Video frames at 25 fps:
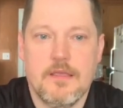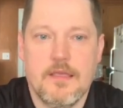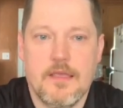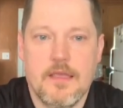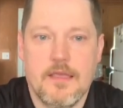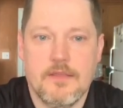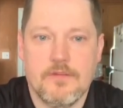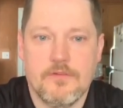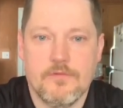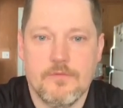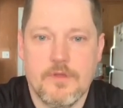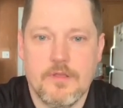
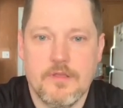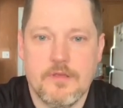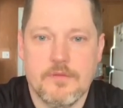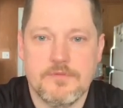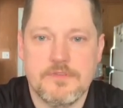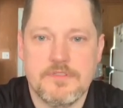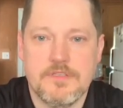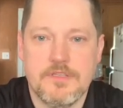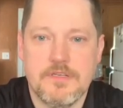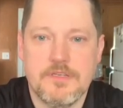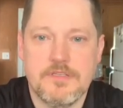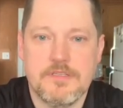as we help
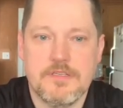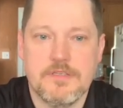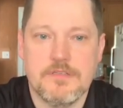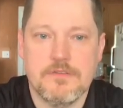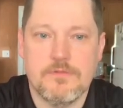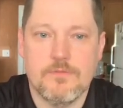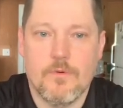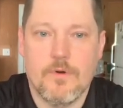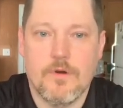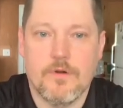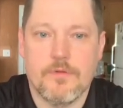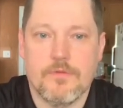
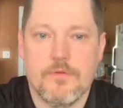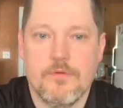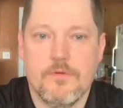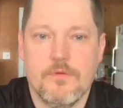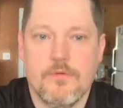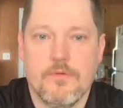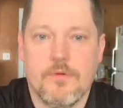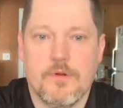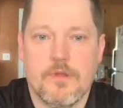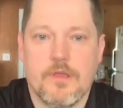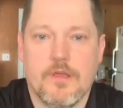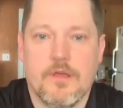citizens work through
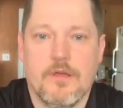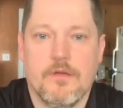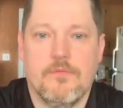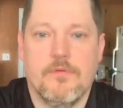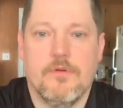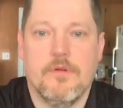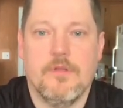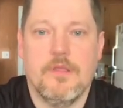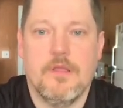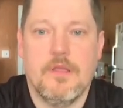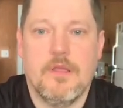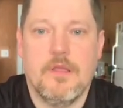the
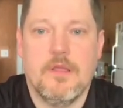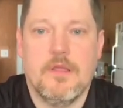recovery.